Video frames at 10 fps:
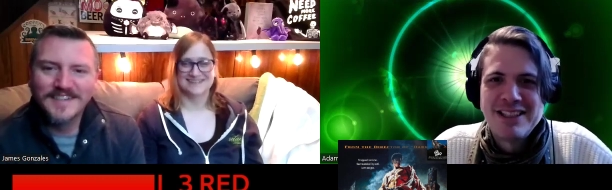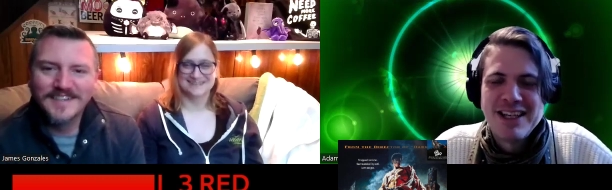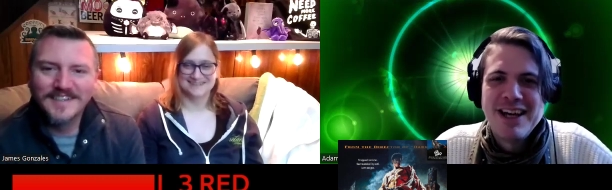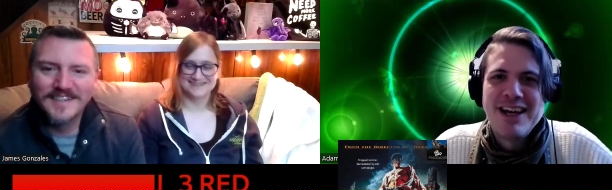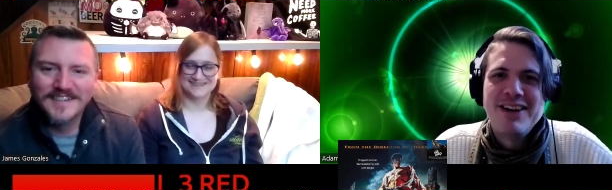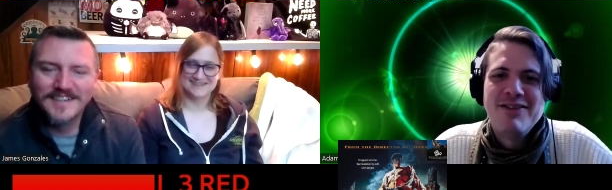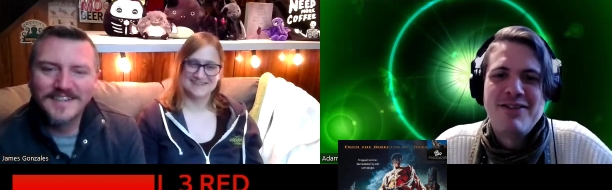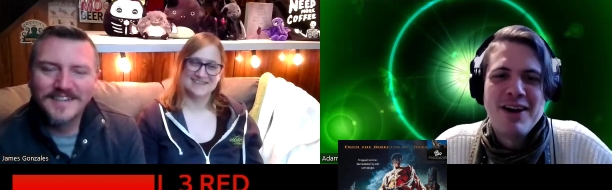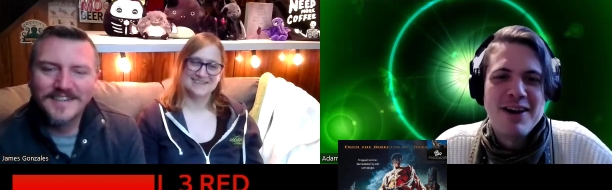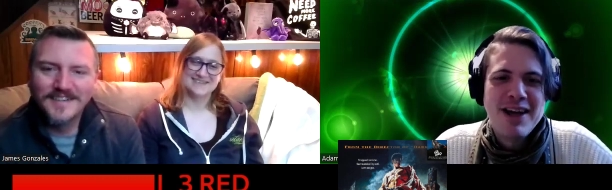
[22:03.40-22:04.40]
Speaker 1: as
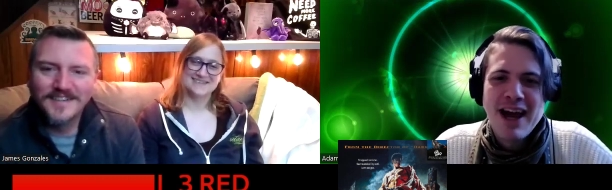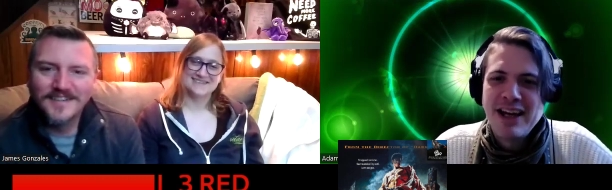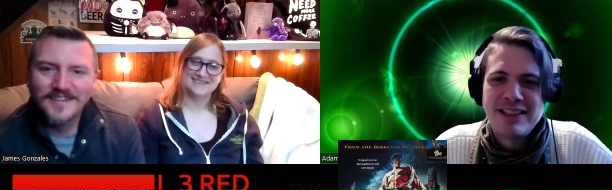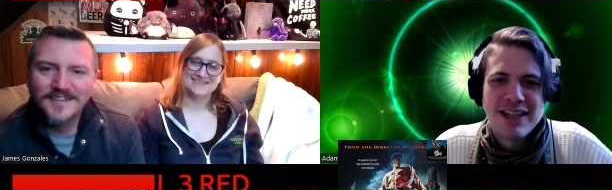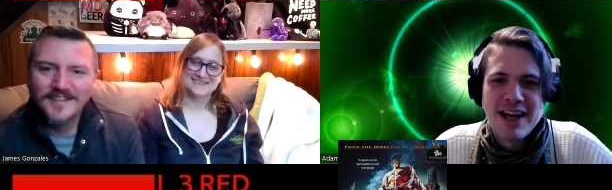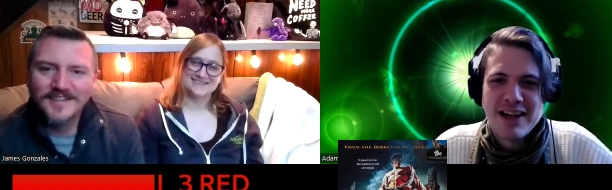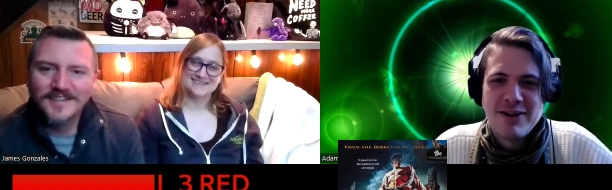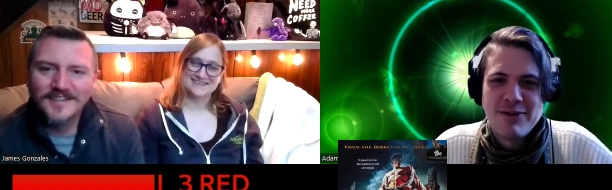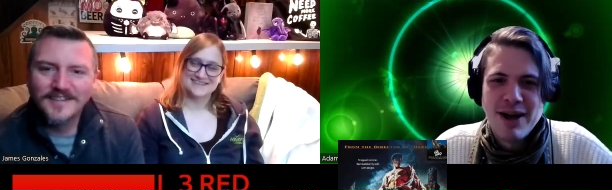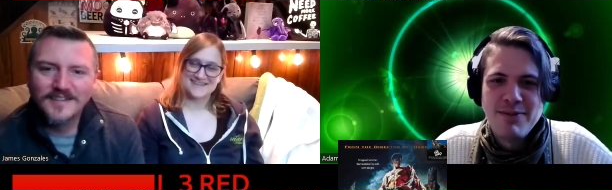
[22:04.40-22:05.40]
very yeah it's like
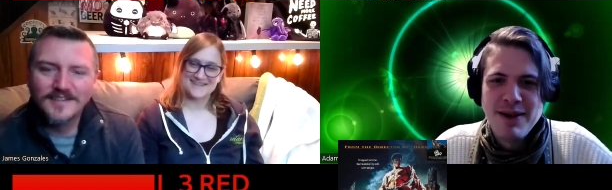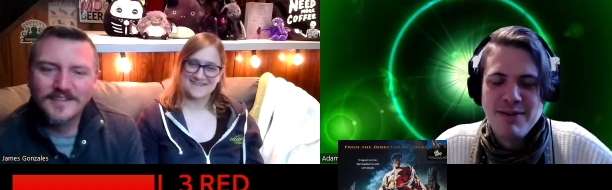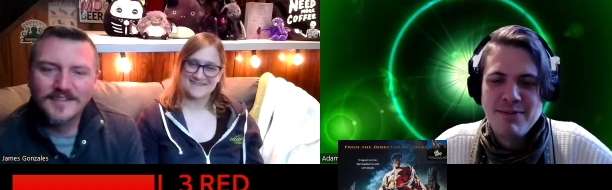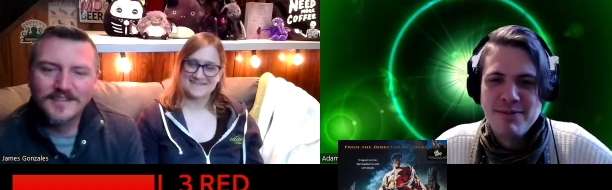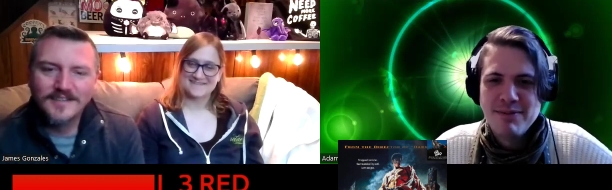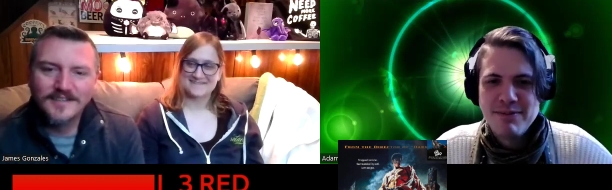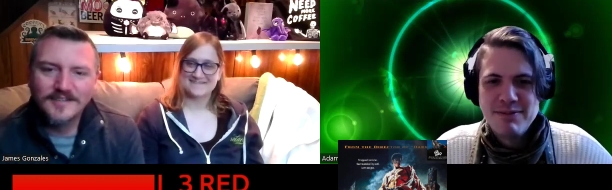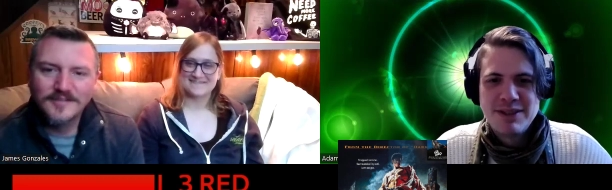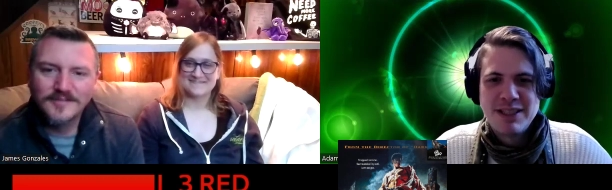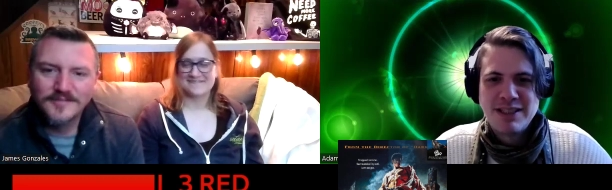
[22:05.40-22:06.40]
a red meme
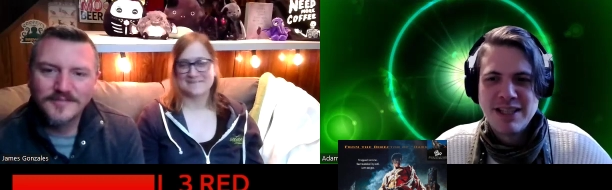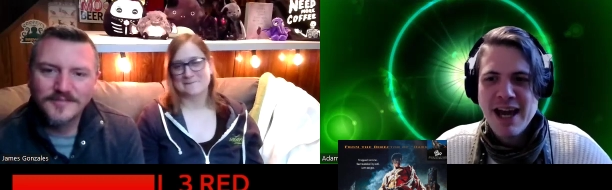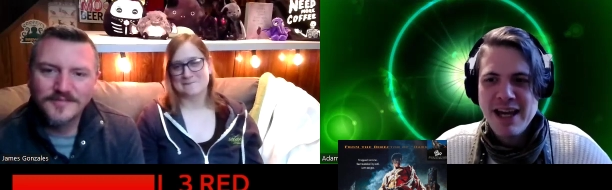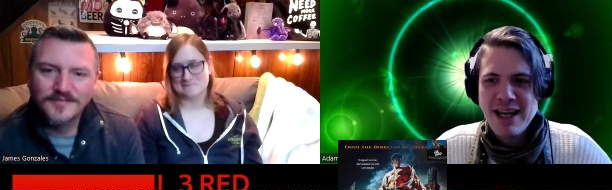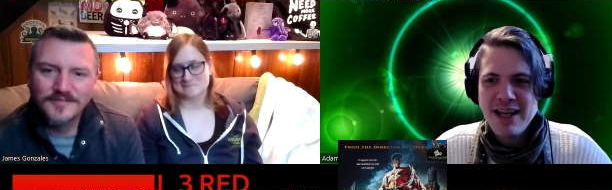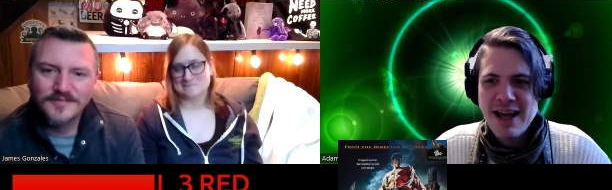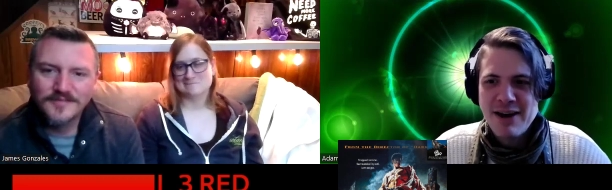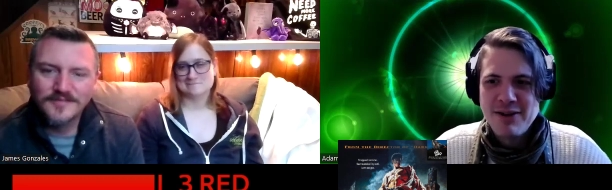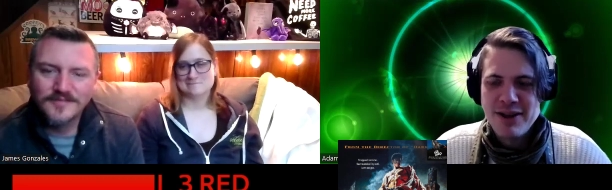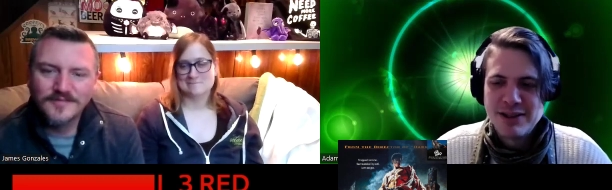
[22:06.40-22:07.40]
society
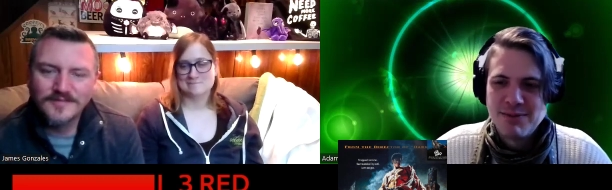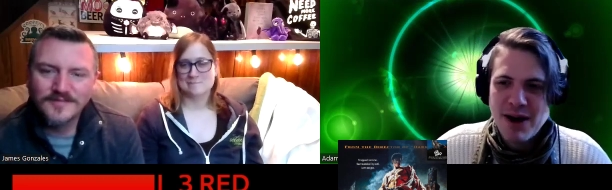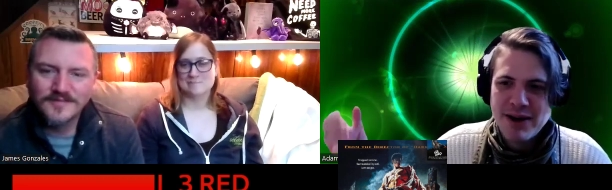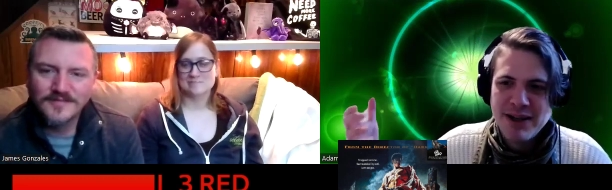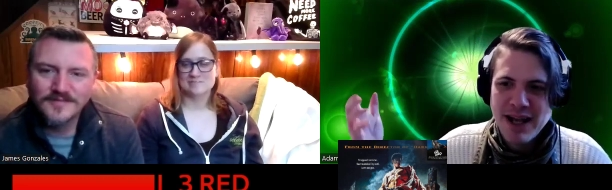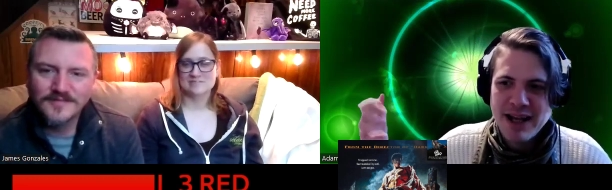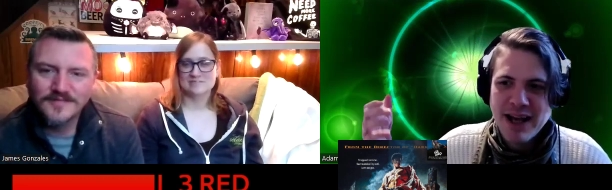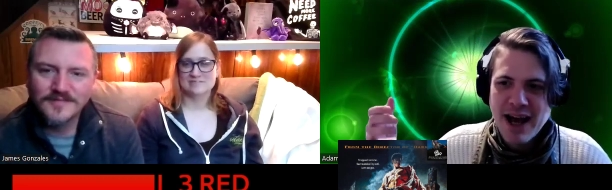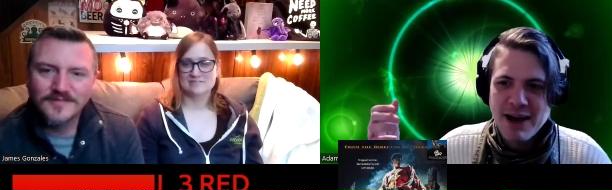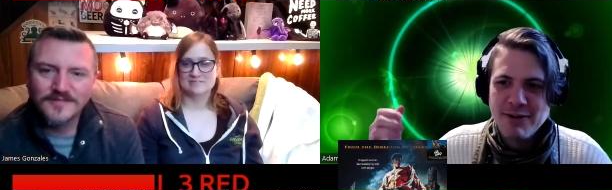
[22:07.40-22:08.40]
now this modern day
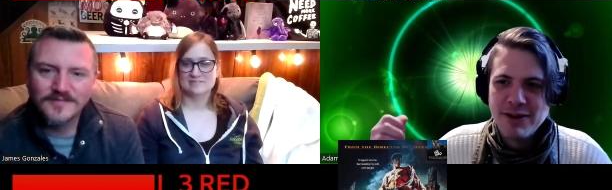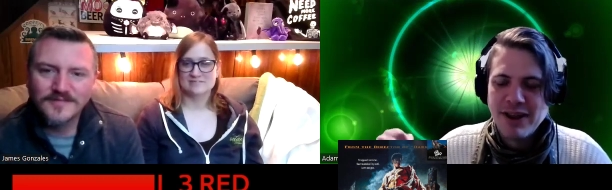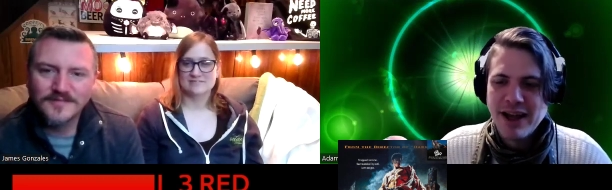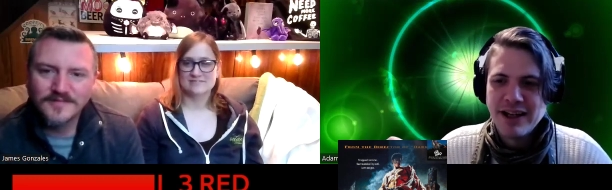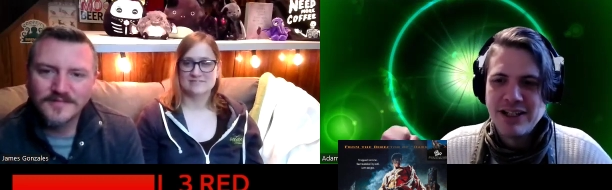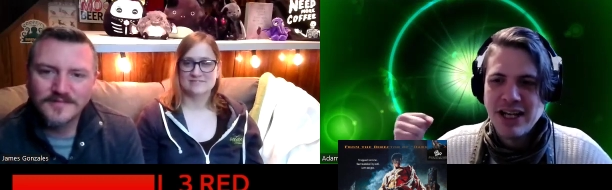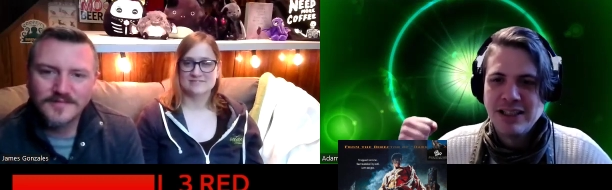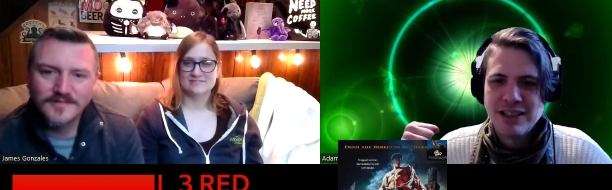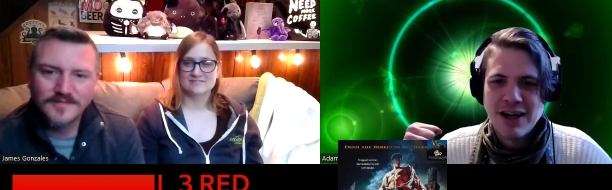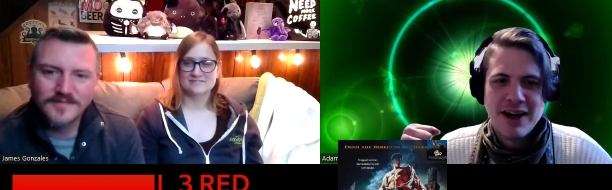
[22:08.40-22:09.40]
guy with like a
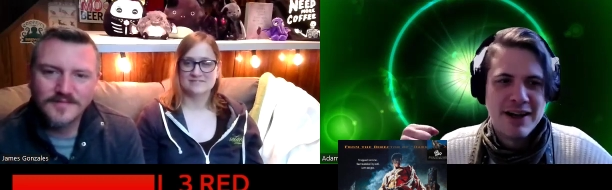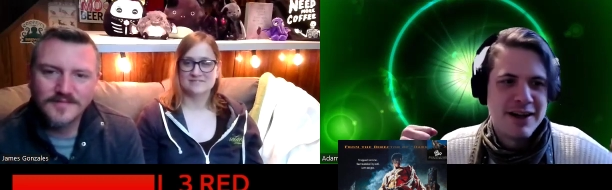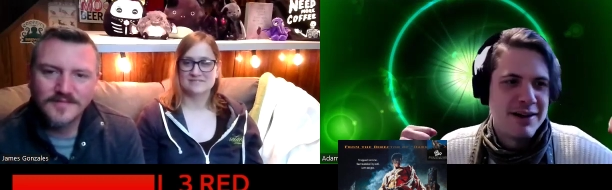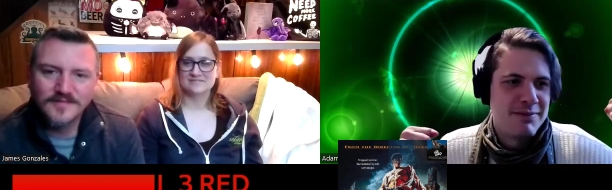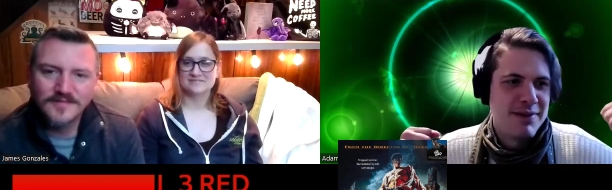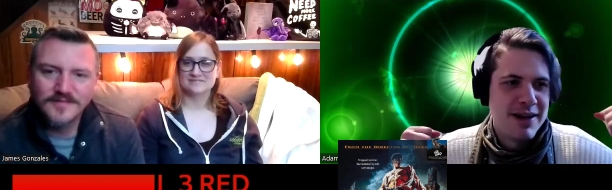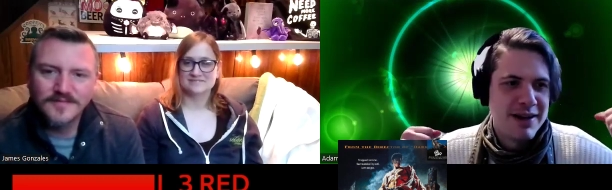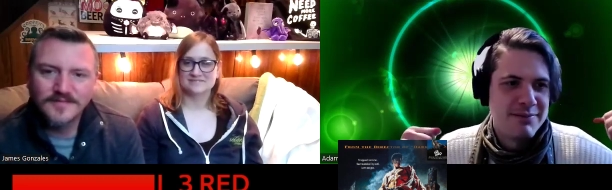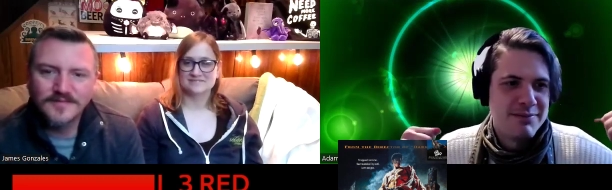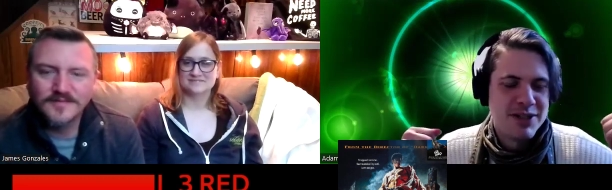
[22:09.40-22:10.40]
chainsaw and a and
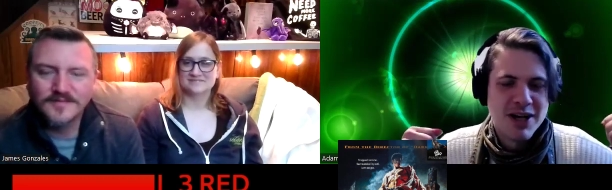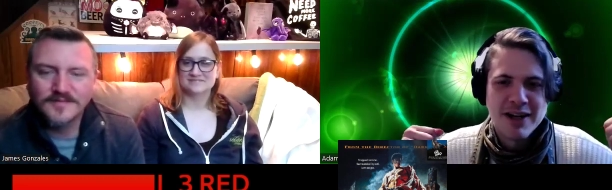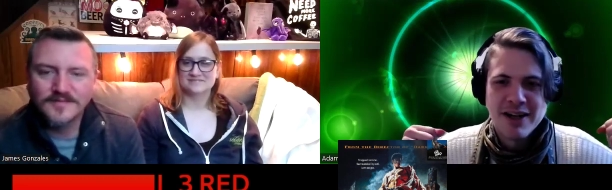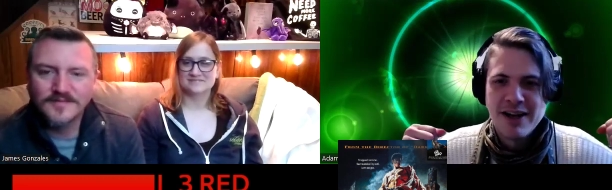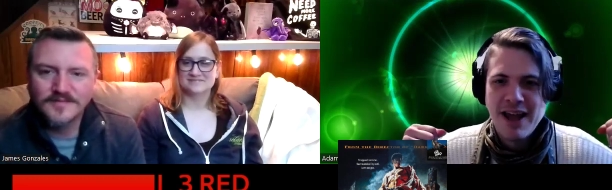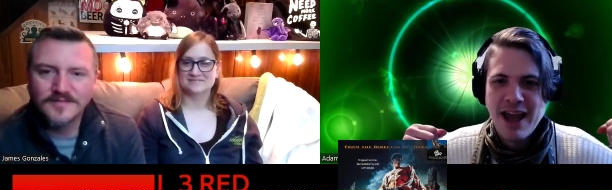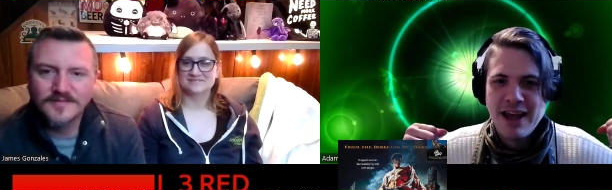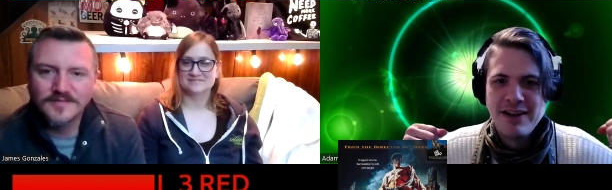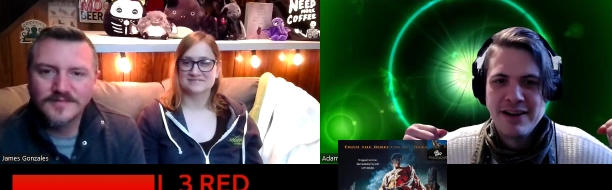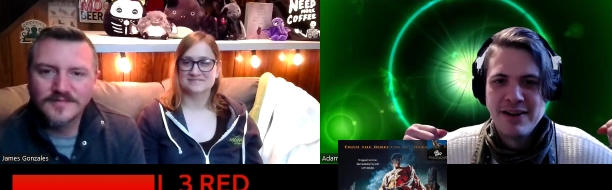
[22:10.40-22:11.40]
a shotgun
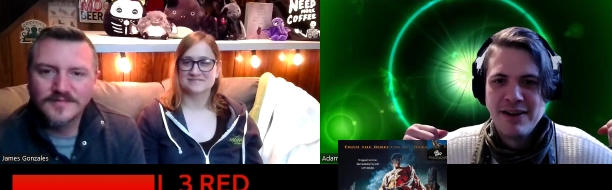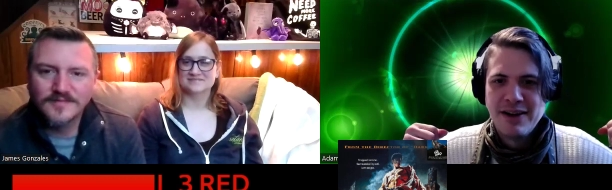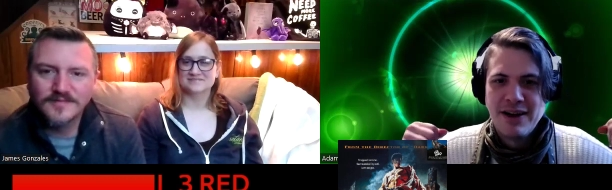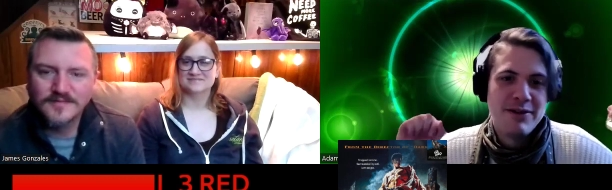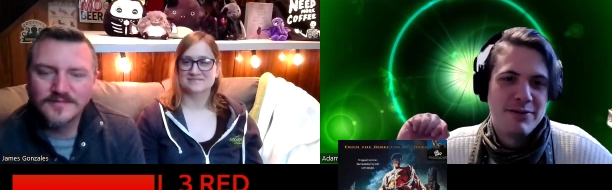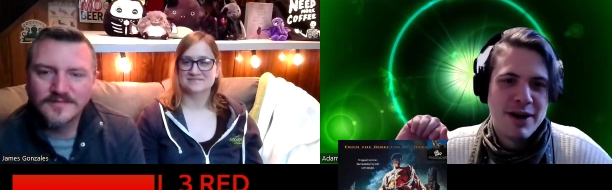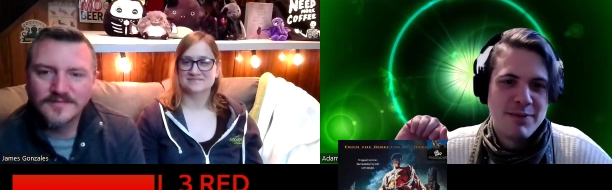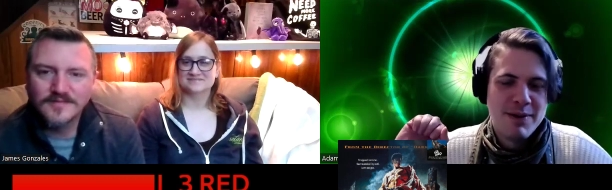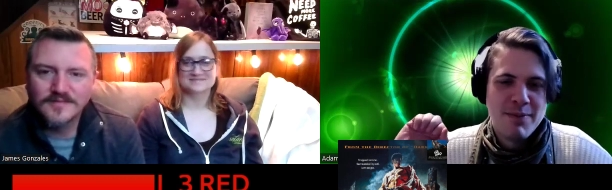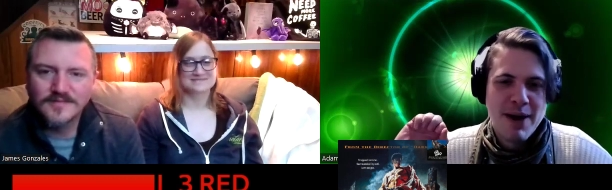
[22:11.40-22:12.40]
hand a red